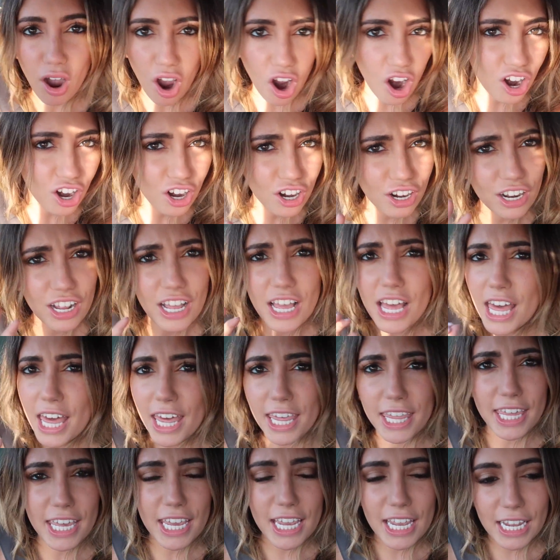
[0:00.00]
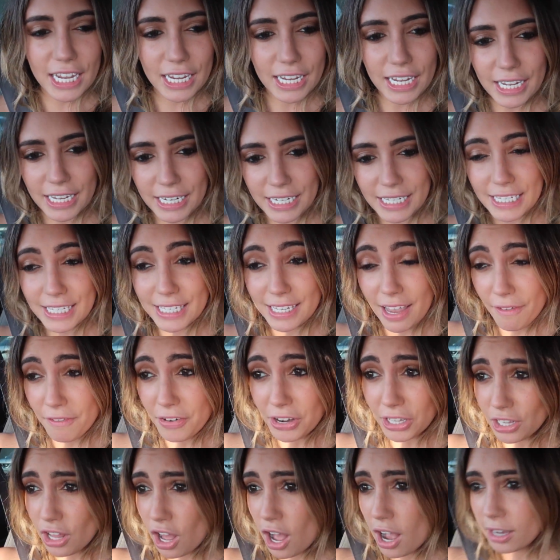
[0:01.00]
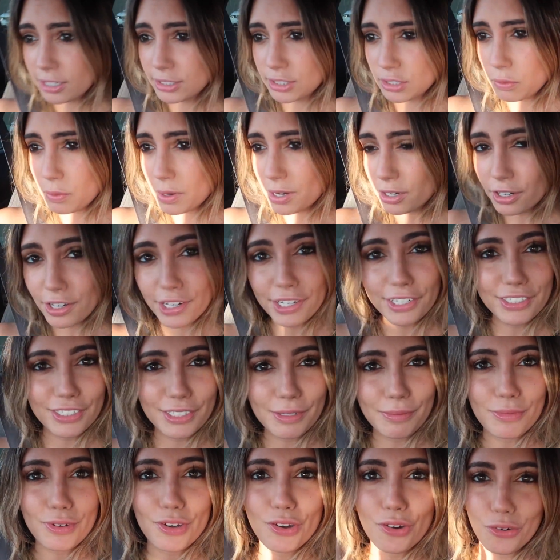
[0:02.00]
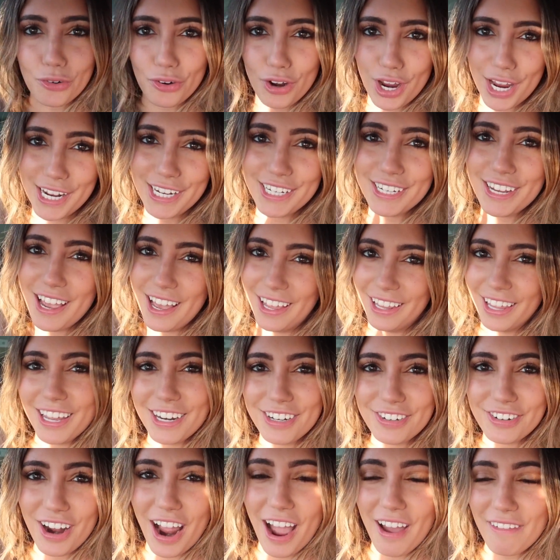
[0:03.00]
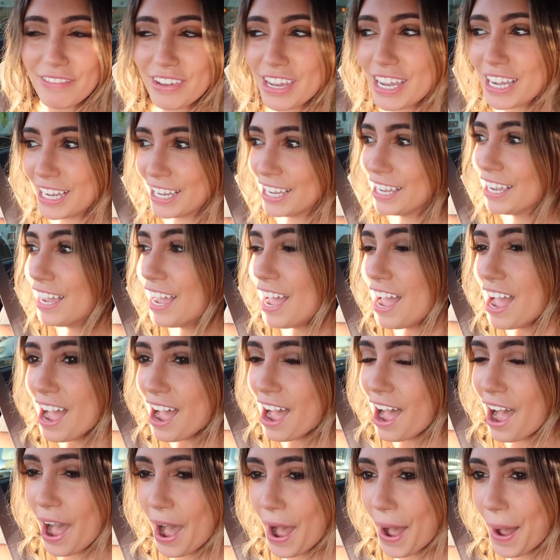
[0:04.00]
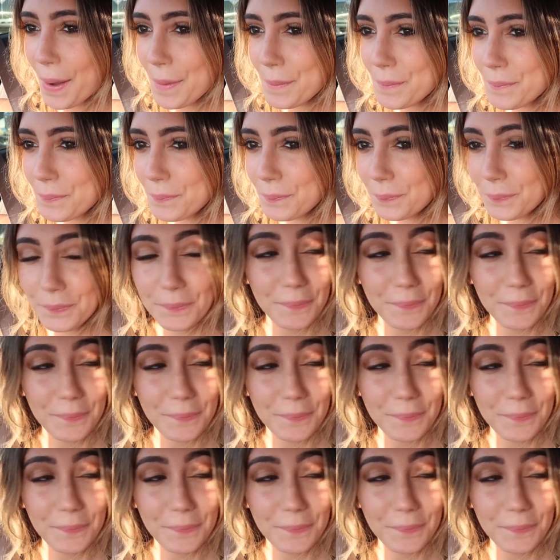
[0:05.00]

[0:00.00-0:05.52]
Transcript: bar thing. It's seven o'clock, so we are in some great L A traffic. Um, so